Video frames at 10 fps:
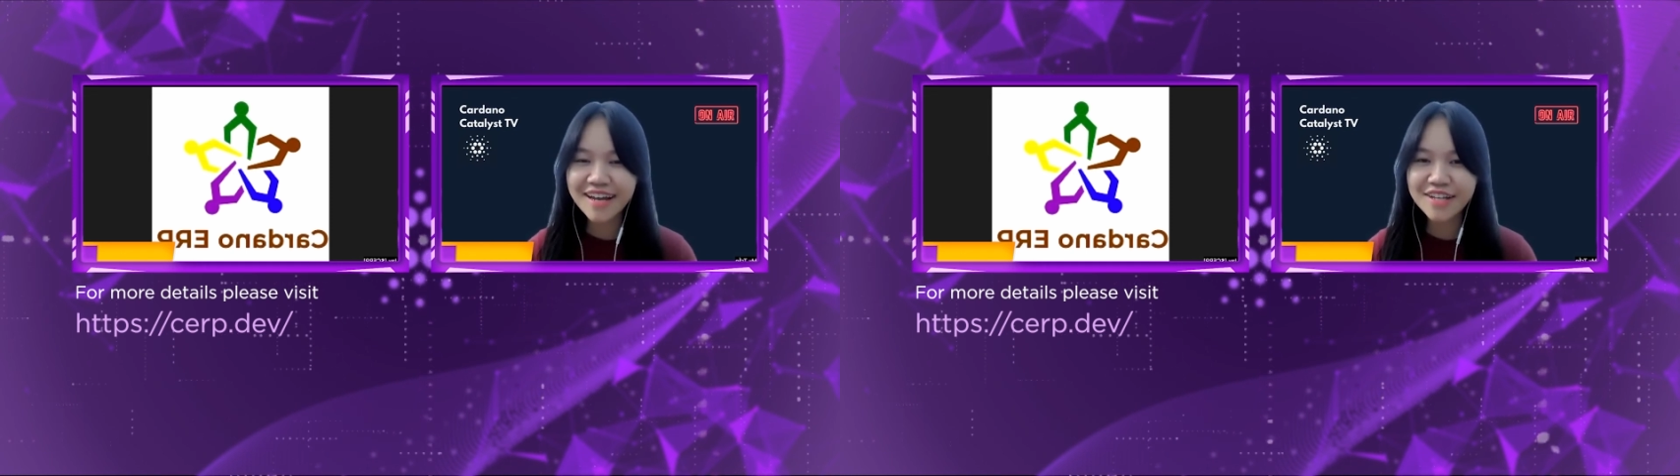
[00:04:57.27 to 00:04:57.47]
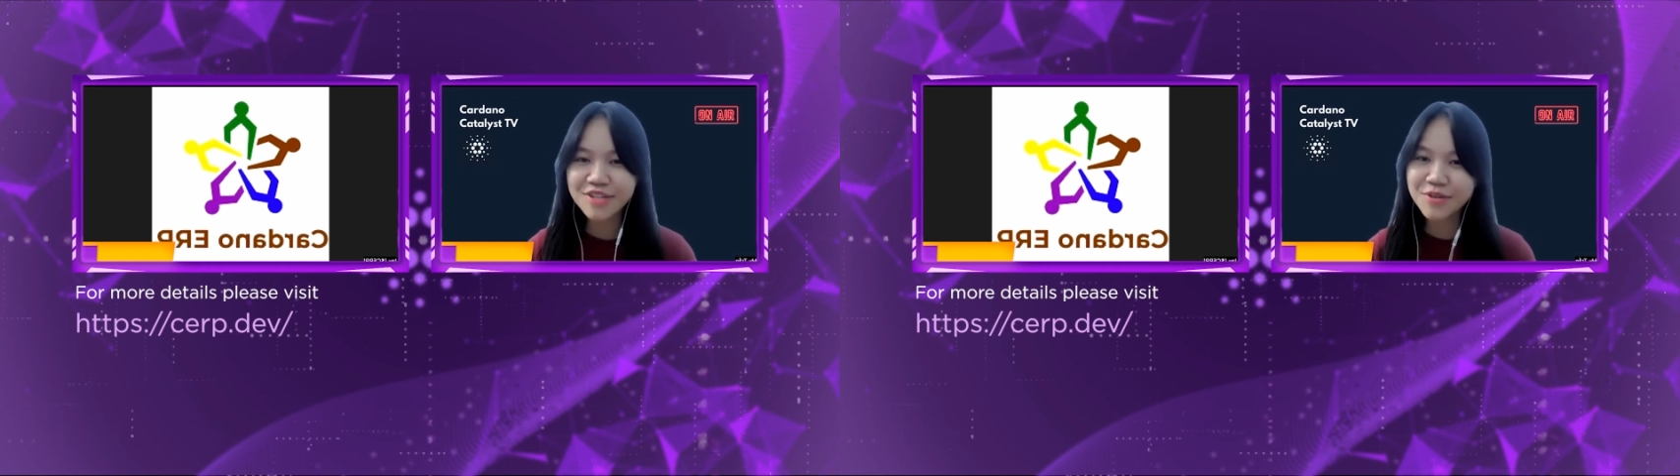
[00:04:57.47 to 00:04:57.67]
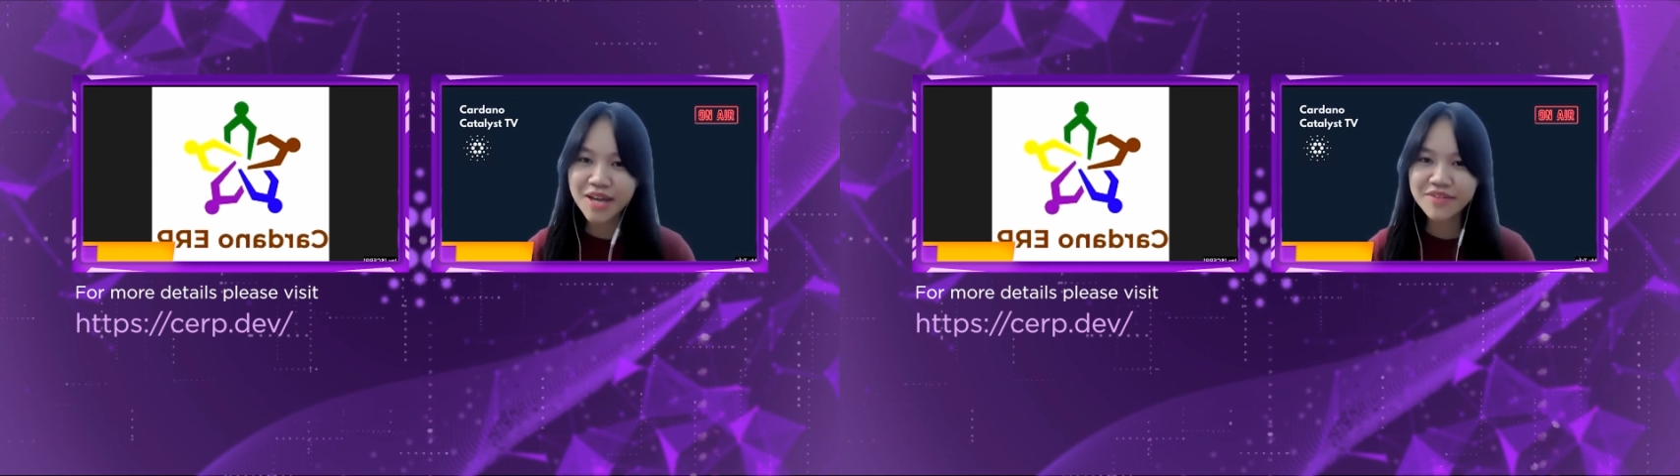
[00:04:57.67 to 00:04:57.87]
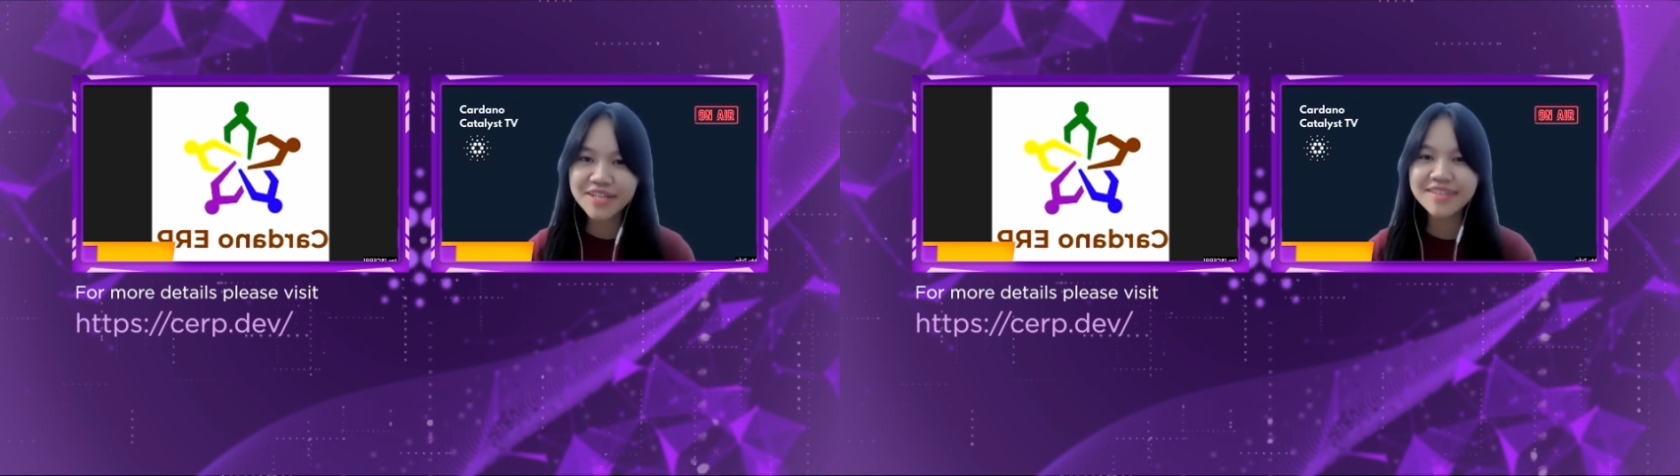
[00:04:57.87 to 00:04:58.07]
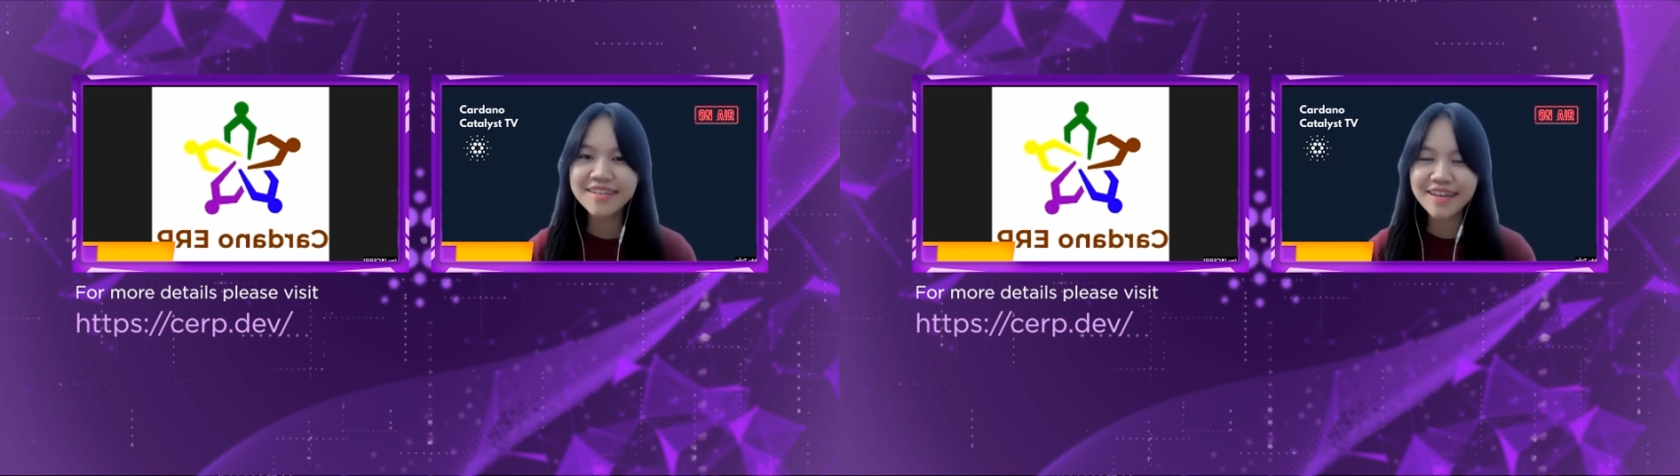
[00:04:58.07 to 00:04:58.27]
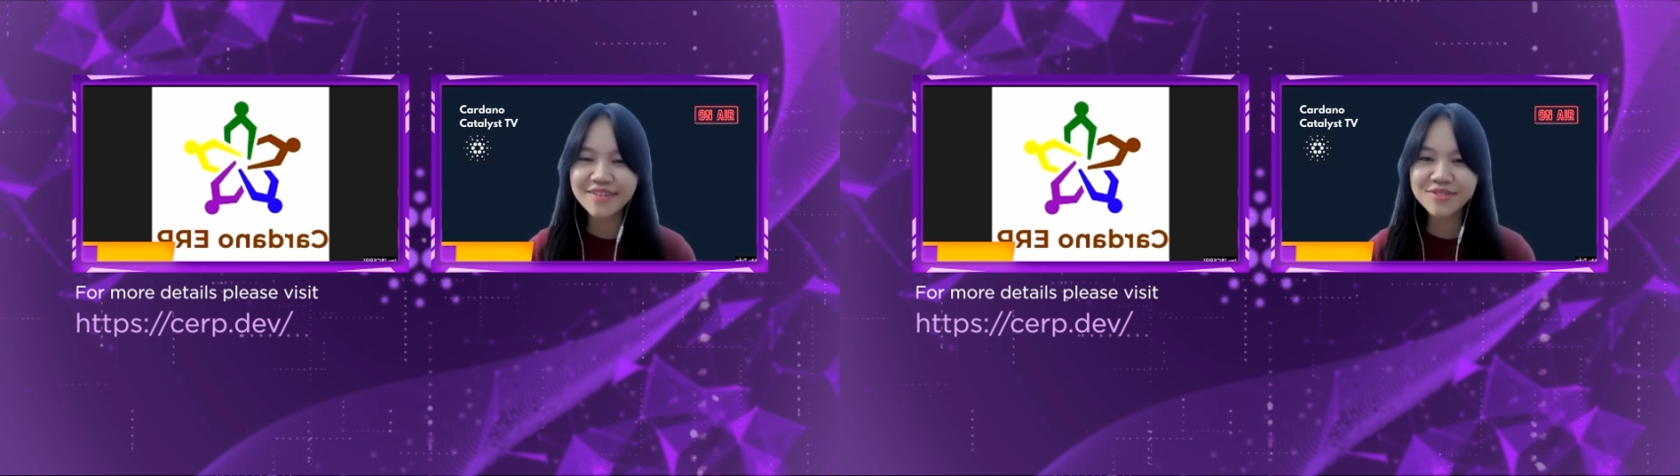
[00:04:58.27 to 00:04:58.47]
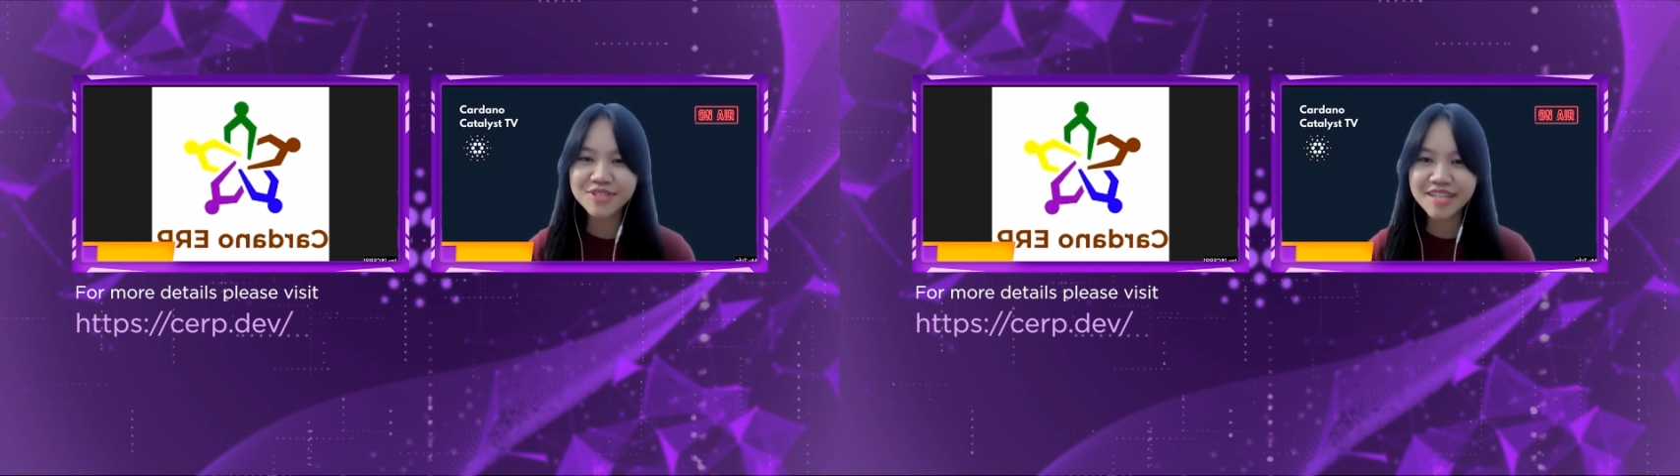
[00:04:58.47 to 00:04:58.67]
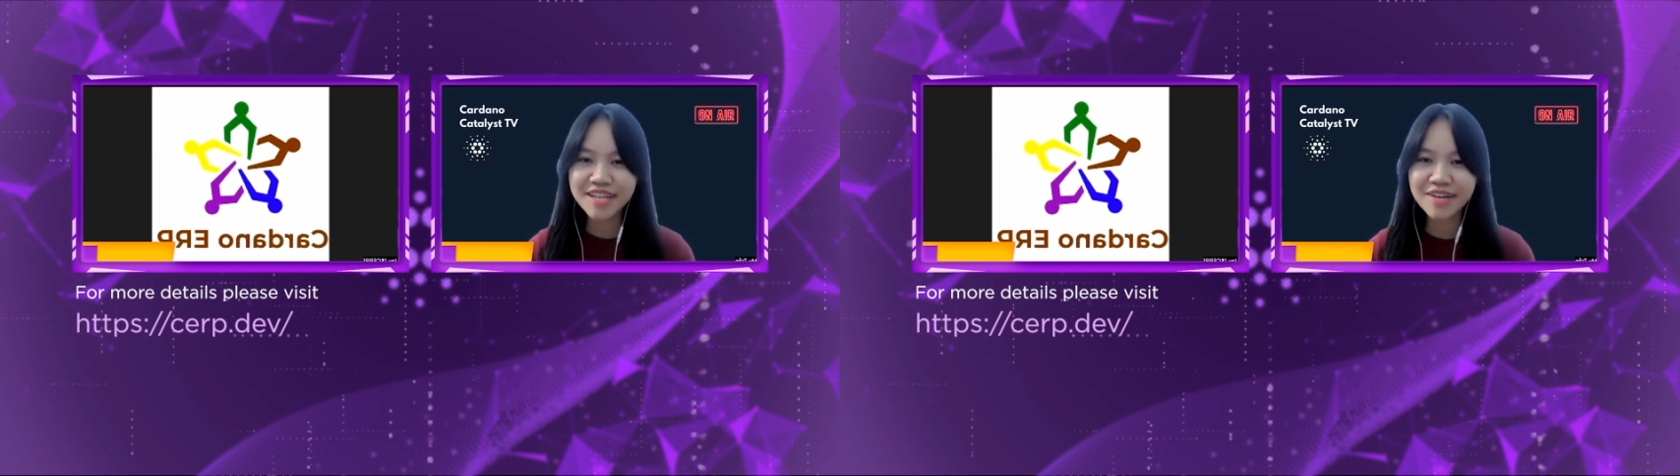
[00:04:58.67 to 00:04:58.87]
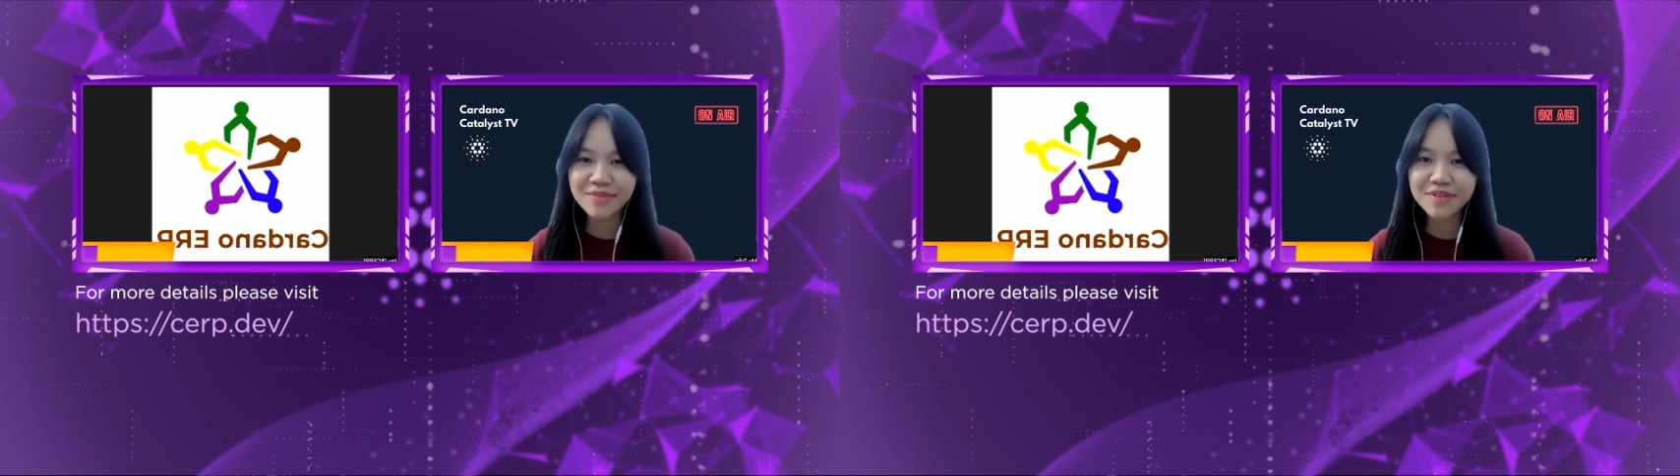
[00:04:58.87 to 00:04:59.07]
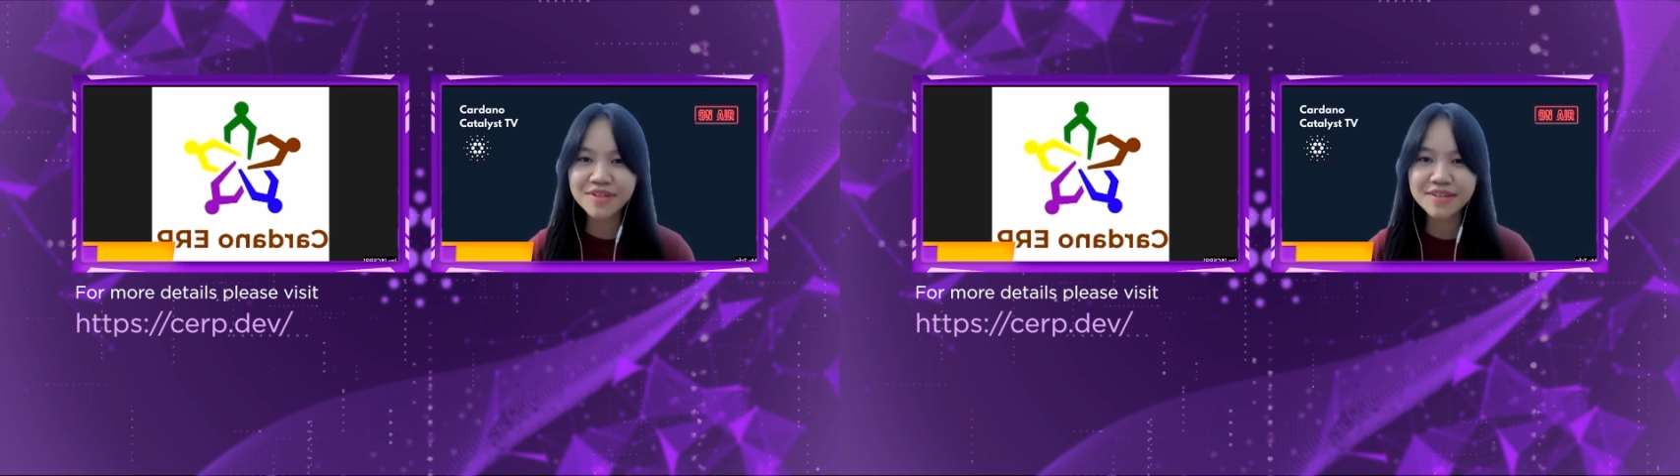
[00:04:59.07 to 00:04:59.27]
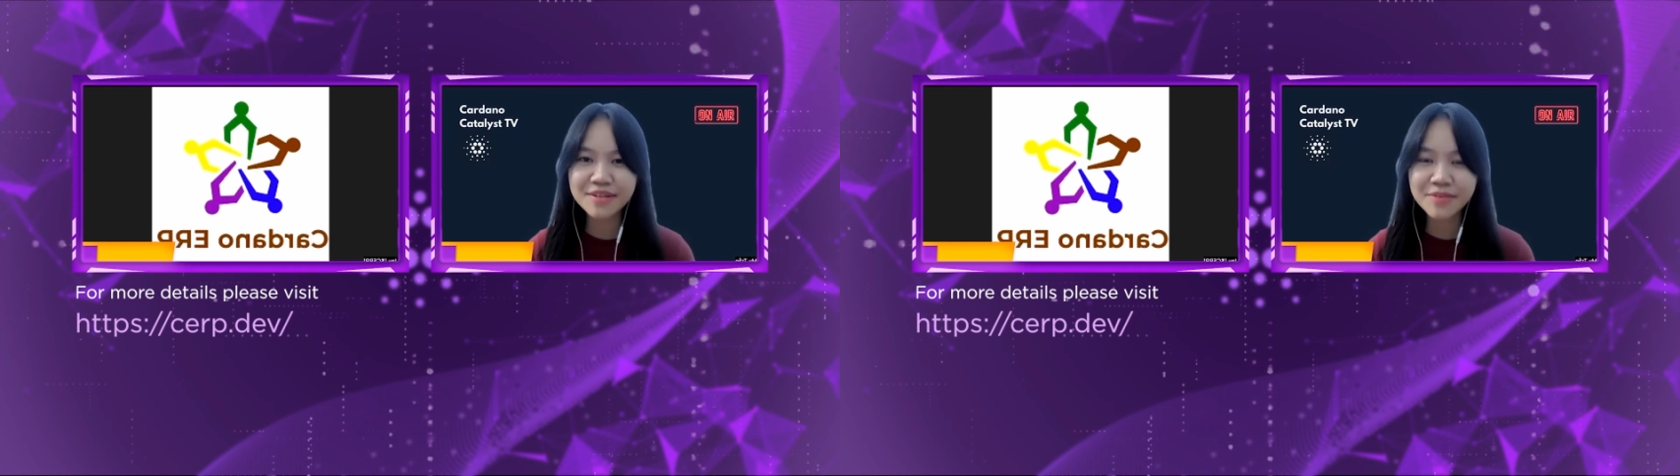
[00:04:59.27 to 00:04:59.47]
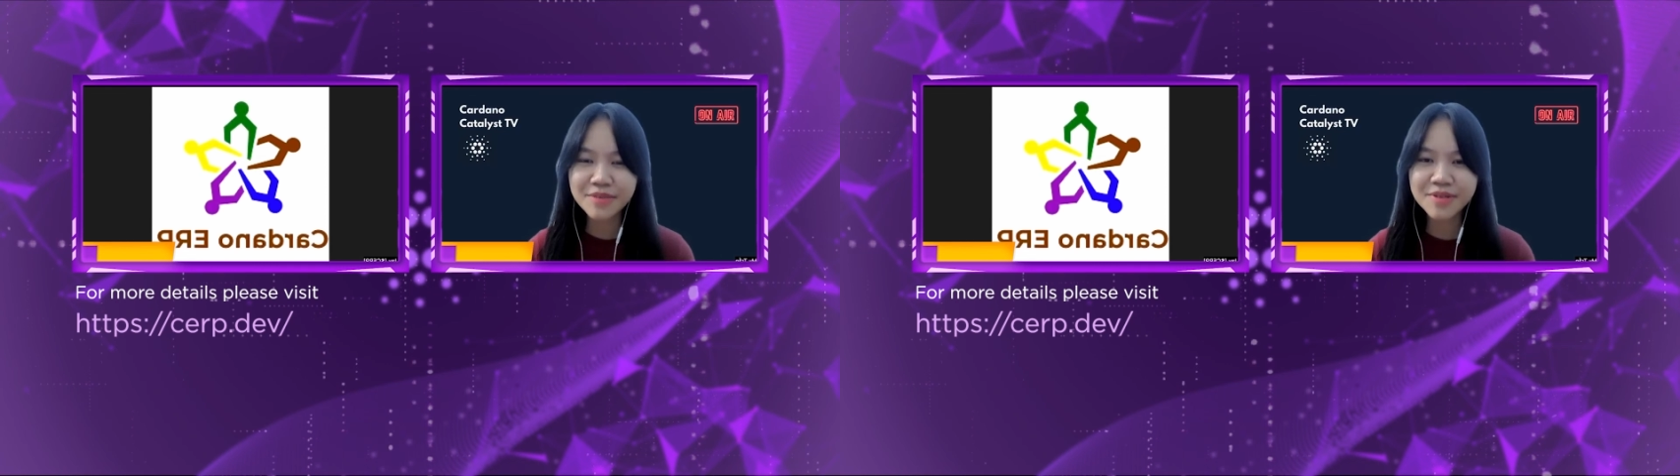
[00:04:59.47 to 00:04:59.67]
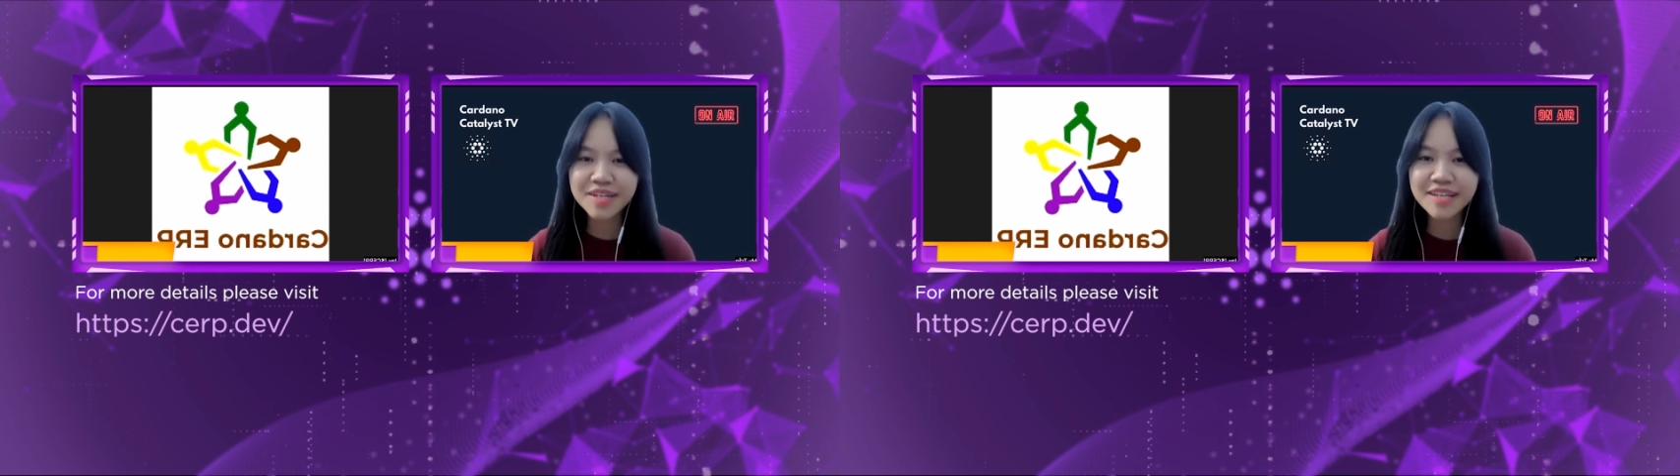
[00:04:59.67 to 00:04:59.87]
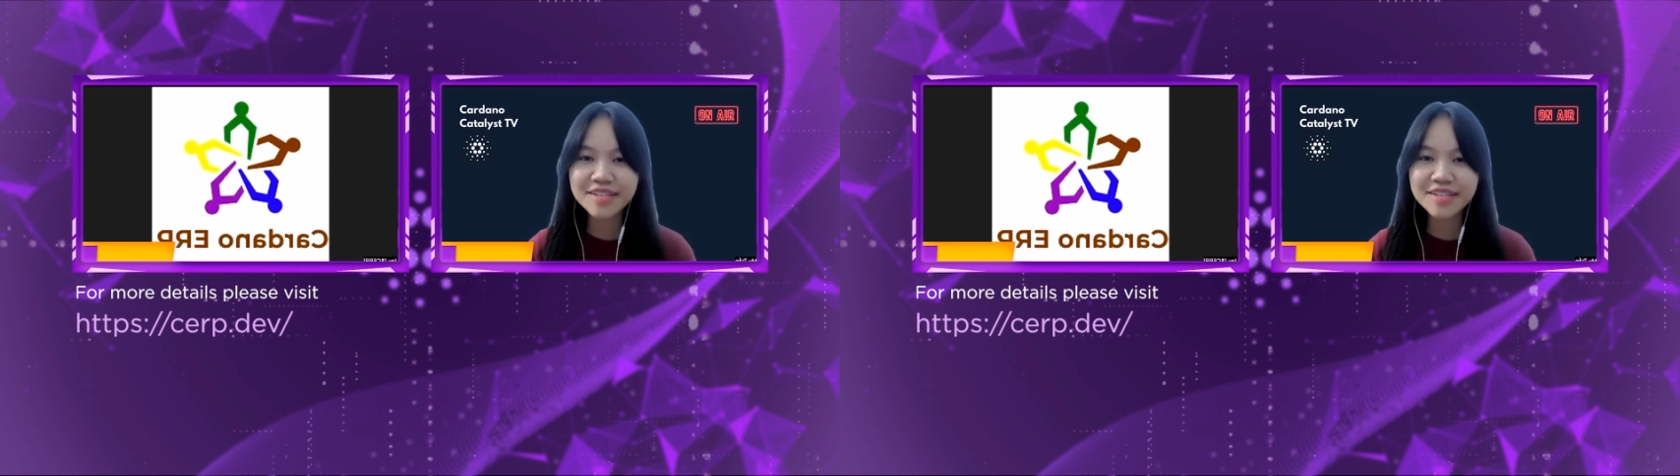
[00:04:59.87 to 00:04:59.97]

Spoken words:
do you have anything else to share with the community,